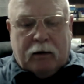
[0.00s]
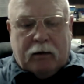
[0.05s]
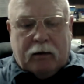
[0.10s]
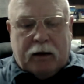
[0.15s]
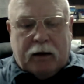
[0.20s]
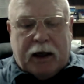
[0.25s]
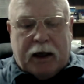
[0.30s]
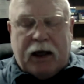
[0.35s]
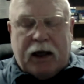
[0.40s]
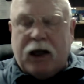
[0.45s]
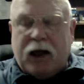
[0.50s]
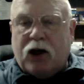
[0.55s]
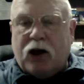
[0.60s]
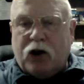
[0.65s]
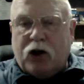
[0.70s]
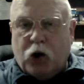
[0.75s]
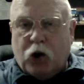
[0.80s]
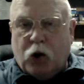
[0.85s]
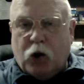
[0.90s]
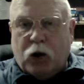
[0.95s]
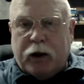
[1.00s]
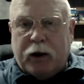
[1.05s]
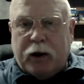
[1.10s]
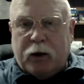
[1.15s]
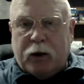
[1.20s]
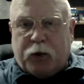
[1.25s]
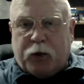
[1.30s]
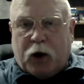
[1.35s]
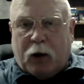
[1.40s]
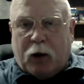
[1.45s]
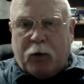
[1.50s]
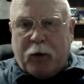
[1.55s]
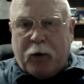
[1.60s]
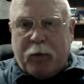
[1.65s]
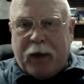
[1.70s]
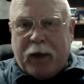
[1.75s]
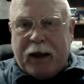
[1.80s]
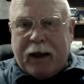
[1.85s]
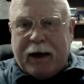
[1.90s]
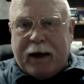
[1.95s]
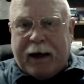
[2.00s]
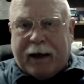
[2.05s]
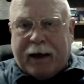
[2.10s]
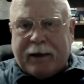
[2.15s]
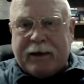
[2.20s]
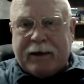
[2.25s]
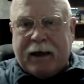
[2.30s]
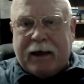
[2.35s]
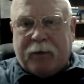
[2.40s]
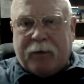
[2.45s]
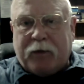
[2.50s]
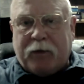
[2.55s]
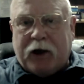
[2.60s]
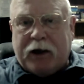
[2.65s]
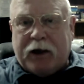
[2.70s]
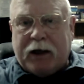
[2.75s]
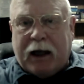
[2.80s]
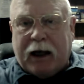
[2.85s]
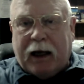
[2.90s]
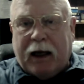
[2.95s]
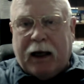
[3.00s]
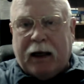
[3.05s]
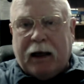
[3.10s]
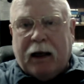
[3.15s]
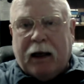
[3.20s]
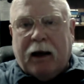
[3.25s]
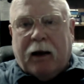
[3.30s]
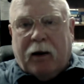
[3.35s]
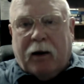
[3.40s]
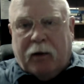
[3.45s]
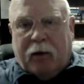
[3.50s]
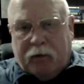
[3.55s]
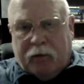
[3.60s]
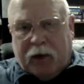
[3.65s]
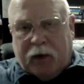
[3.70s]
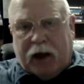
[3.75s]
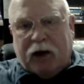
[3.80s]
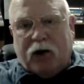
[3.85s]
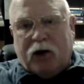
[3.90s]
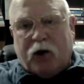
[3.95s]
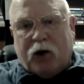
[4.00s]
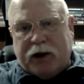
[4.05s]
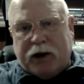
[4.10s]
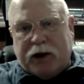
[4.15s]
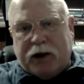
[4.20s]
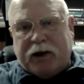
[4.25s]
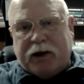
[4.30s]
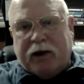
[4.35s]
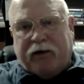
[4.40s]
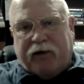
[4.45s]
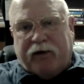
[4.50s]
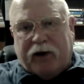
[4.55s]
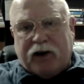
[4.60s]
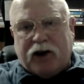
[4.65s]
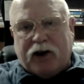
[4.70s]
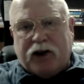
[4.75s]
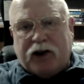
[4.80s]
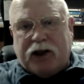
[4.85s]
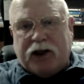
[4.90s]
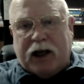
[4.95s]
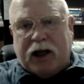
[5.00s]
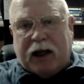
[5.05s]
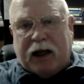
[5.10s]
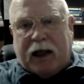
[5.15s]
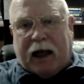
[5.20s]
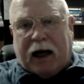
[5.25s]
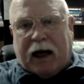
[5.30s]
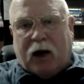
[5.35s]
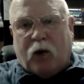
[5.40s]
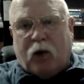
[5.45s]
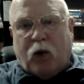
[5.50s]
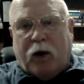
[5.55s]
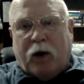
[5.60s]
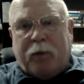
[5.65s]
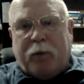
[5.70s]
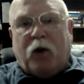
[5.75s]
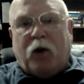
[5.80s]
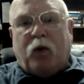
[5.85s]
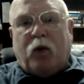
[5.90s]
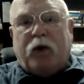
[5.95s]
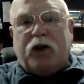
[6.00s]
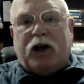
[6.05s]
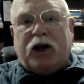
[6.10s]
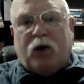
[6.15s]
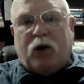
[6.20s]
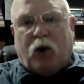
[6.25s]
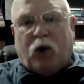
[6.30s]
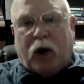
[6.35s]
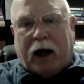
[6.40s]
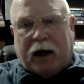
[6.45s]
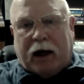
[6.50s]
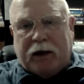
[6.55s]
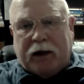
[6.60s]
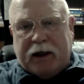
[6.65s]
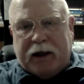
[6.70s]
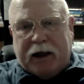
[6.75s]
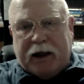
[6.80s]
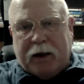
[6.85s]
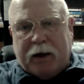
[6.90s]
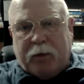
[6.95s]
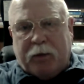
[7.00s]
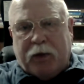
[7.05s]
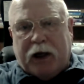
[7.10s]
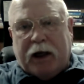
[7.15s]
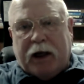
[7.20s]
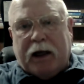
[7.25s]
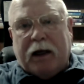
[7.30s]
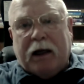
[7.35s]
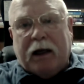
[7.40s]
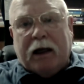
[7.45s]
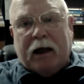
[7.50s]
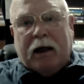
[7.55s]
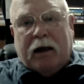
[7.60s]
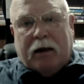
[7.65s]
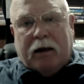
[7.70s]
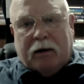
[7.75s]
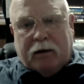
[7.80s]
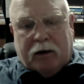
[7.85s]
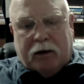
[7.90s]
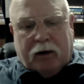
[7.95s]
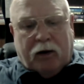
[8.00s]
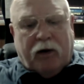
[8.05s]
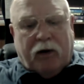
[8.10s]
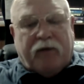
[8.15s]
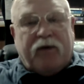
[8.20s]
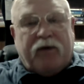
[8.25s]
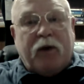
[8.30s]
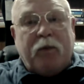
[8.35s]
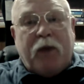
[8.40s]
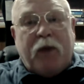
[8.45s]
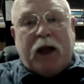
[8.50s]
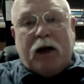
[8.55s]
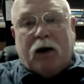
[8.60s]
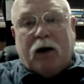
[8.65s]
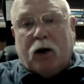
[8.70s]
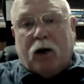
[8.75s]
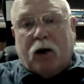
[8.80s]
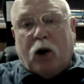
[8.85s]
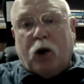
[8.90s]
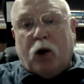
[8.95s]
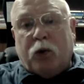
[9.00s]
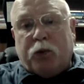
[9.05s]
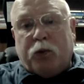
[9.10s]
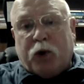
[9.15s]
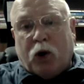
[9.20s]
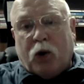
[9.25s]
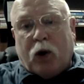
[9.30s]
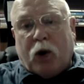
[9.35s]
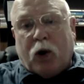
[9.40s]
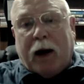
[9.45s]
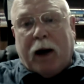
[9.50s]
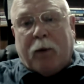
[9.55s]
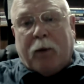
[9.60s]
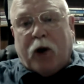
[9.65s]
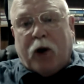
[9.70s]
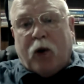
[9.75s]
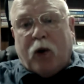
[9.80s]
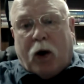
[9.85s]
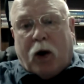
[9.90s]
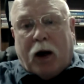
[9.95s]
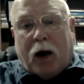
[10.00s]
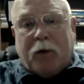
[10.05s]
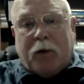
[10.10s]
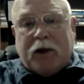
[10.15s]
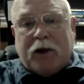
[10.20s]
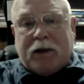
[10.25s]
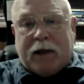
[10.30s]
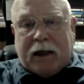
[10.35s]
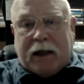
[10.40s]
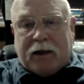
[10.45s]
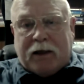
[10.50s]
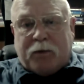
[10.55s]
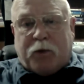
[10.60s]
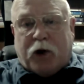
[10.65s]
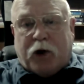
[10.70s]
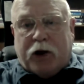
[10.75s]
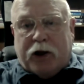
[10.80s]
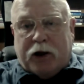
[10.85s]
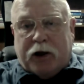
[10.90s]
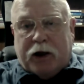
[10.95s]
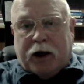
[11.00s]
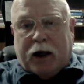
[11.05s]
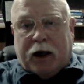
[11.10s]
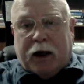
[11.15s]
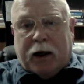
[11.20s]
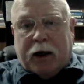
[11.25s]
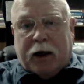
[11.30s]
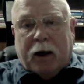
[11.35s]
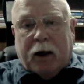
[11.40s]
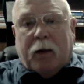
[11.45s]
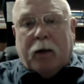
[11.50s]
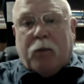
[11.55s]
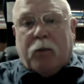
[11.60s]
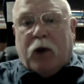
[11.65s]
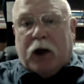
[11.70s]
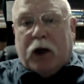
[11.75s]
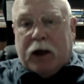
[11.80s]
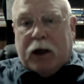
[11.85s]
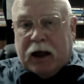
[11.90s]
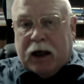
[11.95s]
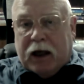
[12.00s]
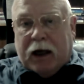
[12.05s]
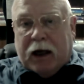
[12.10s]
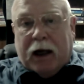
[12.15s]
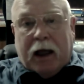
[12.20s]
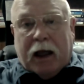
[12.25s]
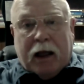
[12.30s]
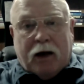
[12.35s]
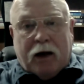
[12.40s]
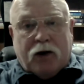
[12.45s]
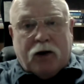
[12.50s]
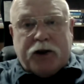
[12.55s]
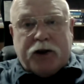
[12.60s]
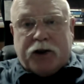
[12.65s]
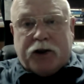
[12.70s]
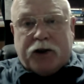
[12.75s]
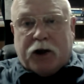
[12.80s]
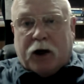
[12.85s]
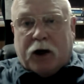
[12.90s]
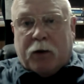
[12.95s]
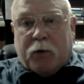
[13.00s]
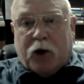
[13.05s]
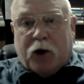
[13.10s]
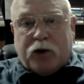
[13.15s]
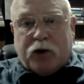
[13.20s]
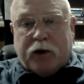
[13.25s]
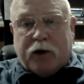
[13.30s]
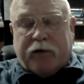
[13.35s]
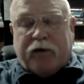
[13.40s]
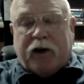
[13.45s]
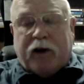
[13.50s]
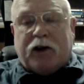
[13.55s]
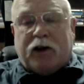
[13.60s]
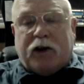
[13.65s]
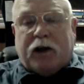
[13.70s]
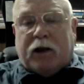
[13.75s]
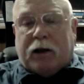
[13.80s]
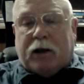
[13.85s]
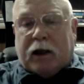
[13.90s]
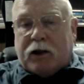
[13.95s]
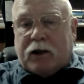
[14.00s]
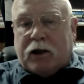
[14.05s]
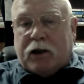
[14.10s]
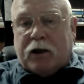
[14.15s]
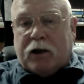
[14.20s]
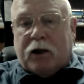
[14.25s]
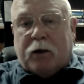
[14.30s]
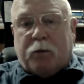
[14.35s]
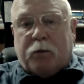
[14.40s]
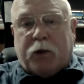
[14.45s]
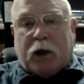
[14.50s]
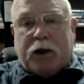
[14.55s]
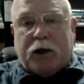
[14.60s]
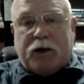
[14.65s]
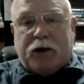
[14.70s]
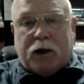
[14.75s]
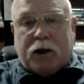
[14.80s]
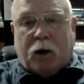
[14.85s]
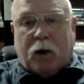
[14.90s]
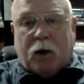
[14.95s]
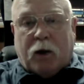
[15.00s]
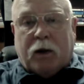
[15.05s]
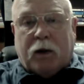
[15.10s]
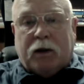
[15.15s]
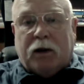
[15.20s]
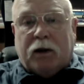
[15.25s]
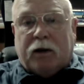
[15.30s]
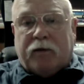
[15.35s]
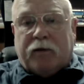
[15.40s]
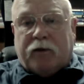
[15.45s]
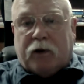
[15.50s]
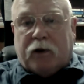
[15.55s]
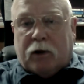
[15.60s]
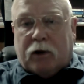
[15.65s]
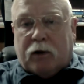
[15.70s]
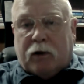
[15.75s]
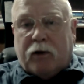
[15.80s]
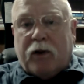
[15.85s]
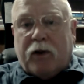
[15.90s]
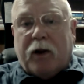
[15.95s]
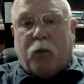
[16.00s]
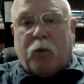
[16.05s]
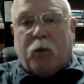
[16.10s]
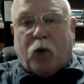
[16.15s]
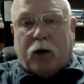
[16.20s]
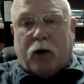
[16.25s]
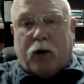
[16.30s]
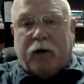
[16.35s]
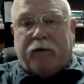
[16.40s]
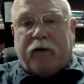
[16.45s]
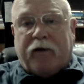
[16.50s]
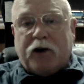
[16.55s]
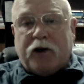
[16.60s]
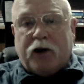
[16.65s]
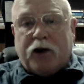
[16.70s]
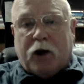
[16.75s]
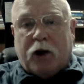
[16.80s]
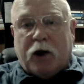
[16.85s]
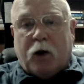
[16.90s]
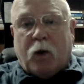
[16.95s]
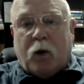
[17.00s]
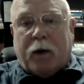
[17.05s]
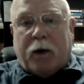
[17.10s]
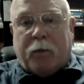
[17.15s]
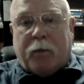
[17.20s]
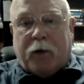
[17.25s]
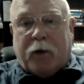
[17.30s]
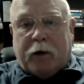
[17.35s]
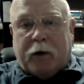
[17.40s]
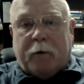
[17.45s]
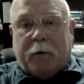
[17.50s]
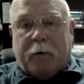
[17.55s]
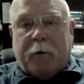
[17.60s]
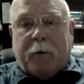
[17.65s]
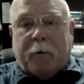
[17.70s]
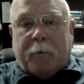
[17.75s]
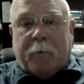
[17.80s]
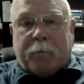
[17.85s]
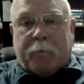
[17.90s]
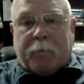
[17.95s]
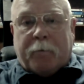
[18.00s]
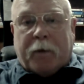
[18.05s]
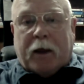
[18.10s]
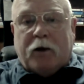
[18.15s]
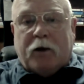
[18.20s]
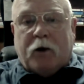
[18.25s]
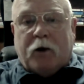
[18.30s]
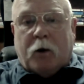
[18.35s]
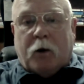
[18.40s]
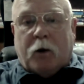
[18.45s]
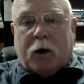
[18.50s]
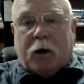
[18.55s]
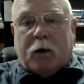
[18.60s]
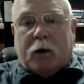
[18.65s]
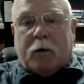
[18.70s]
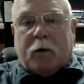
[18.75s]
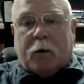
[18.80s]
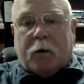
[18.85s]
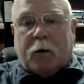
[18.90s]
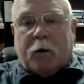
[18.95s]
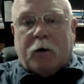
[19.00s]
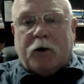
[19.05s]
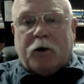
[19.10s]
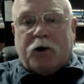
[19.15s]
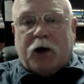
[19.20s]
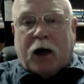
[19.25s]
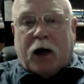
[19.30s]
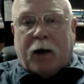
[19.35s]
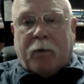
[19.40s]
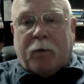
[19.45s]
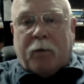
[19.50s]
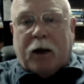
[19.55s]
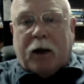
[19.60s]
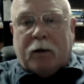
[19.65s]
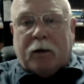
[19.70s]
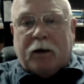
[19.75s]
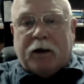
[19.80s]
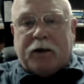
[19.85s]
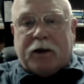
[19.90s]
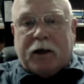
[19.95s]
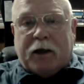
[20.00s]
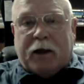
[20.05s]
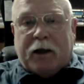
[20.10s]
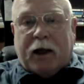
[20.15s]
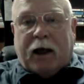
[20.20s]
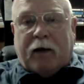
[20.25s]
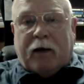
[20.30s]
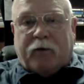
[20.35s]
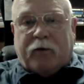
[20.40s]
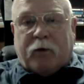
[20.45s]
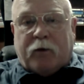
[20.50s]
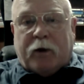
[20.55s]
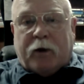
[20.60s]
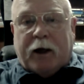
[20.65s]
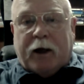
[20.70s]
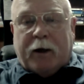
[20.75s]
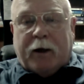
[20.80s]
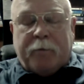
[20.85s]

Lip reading: Heating and cooling would probably be the next step to take. Increase the efficiency of that equipment when you go out and get a bid. You know, if you meet our loan program requirements, that's pretty good. But again, Energy Star most efficient. That's a good place to go and look for the more efficient equipment. They do a good job of listing that for you.